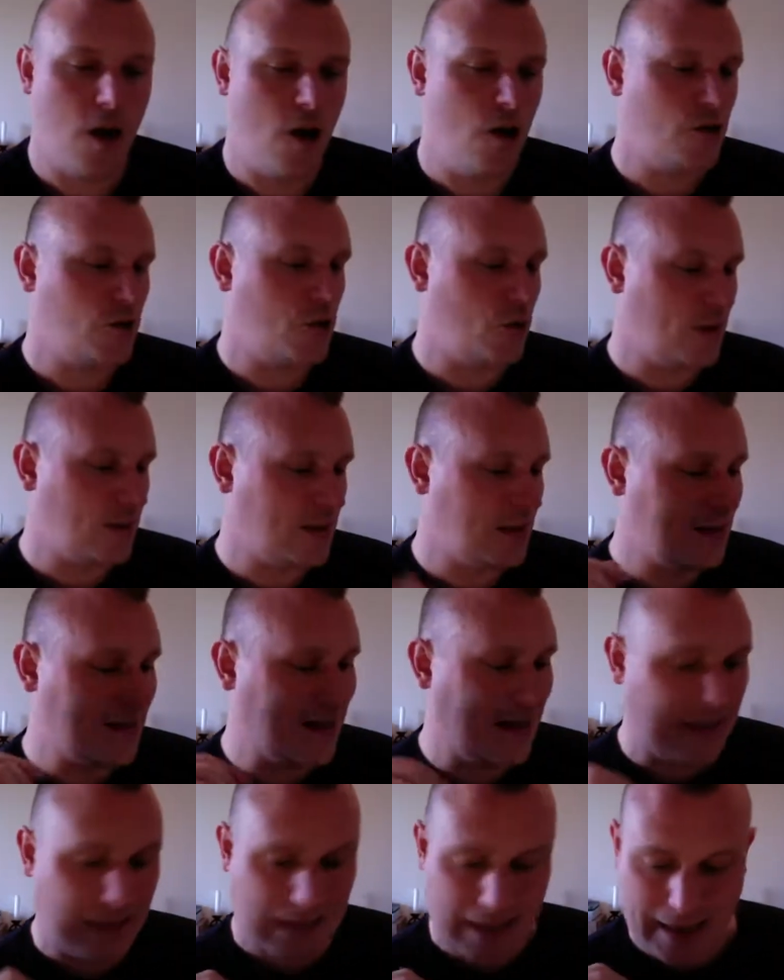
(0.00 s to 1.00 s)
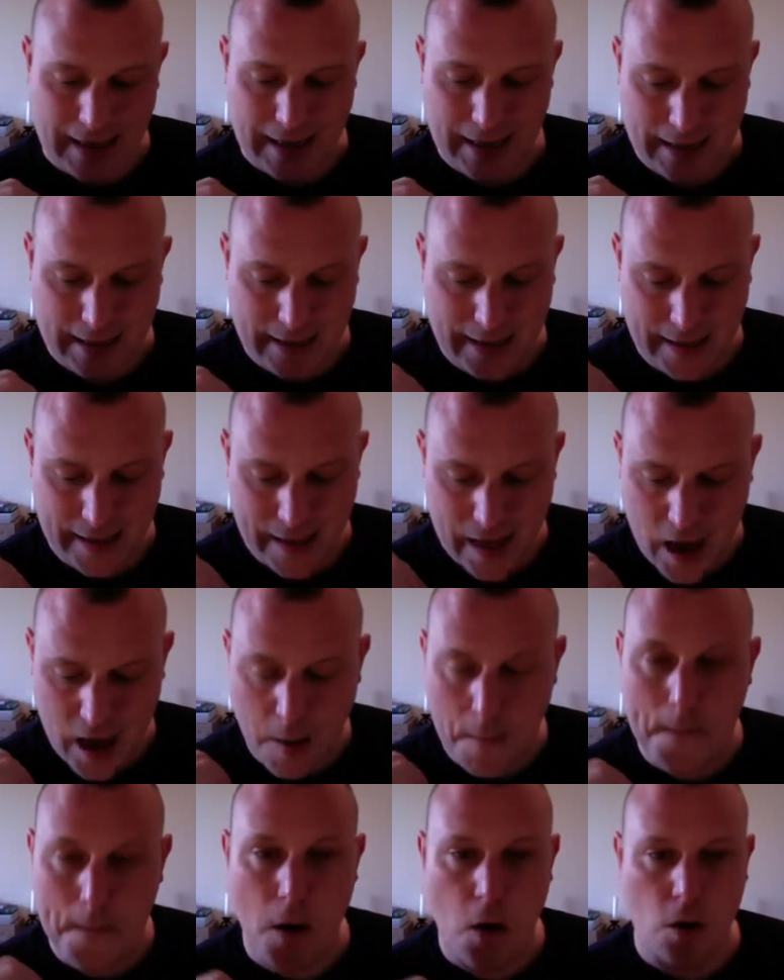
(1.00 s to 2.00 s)
So this is clearly
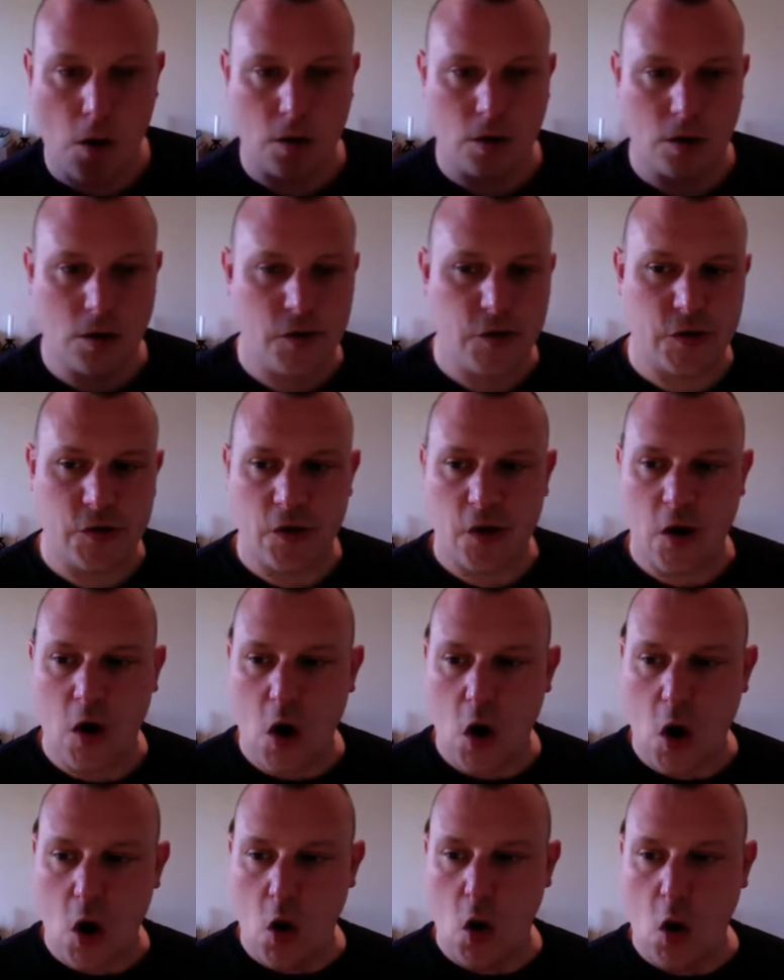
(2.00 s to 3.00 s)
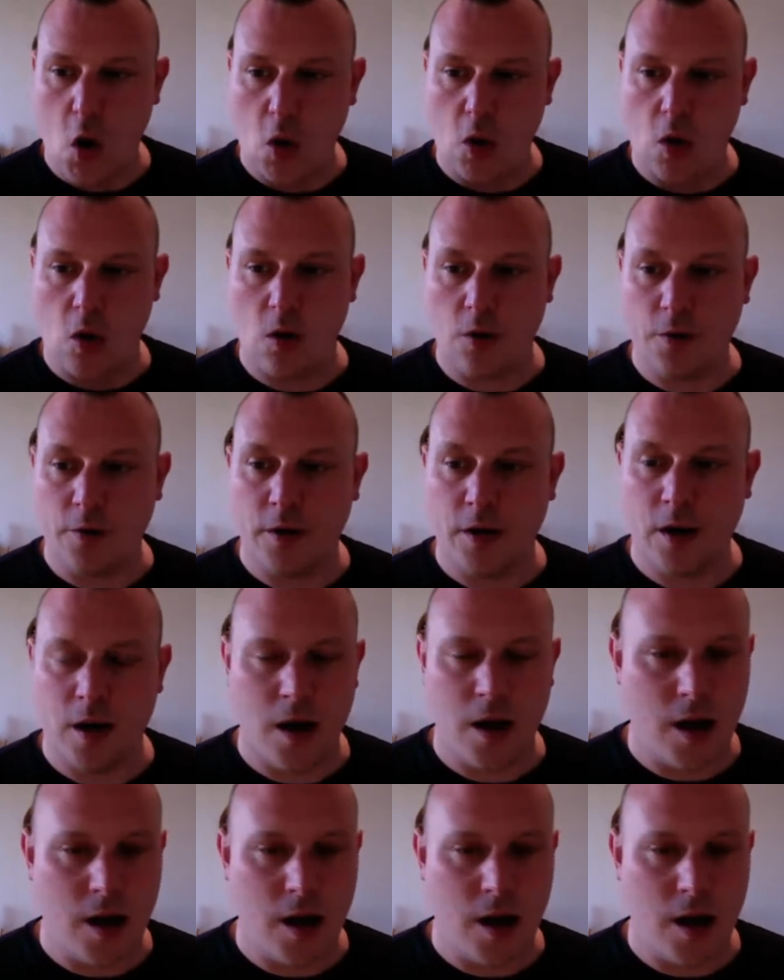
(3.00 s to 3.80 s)
a box all on